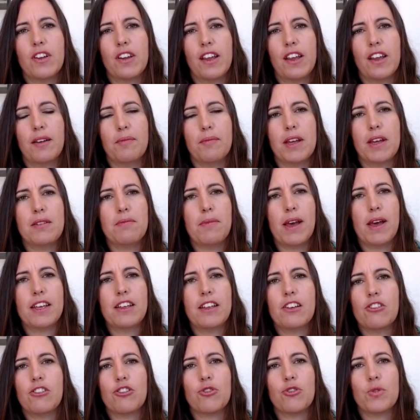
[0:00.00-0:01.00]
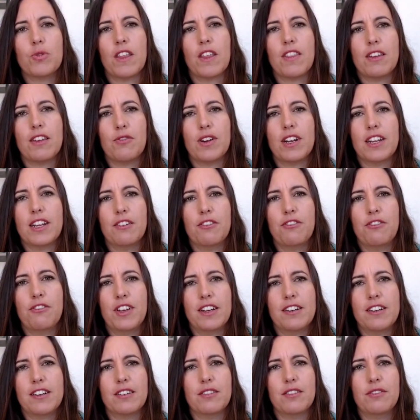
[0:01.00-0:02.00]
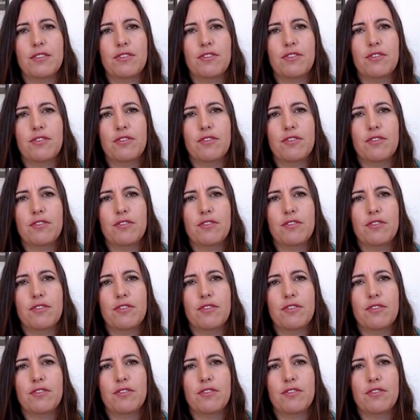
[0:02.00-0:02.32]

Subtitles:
and making sure that they're really effective?